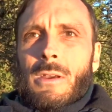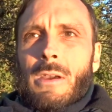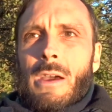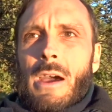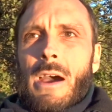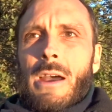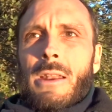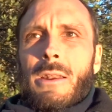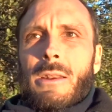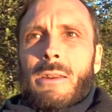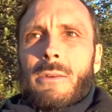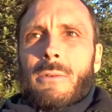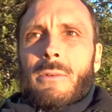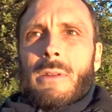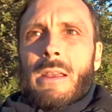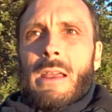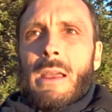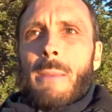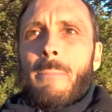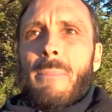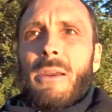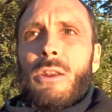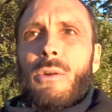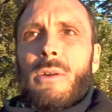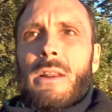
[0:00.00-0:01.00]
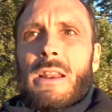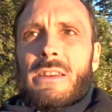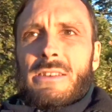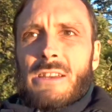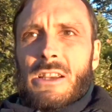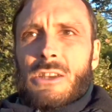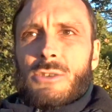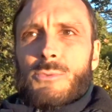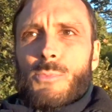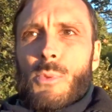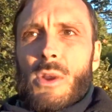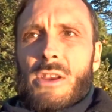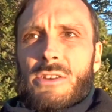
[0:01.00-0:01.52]
And Empedocles
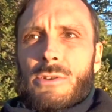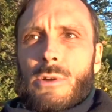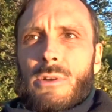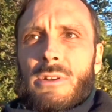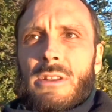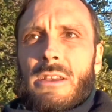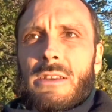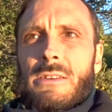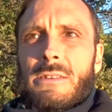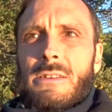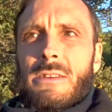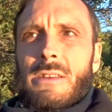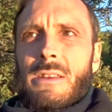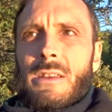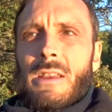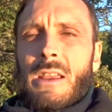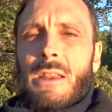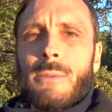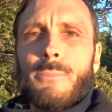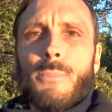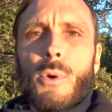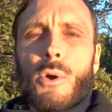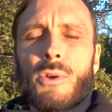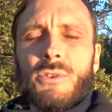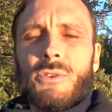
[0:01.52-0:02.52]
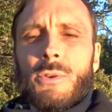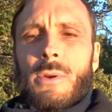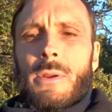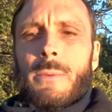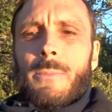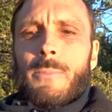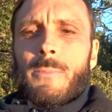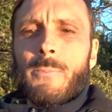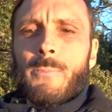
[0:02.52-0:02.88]
expressed all this in poetry,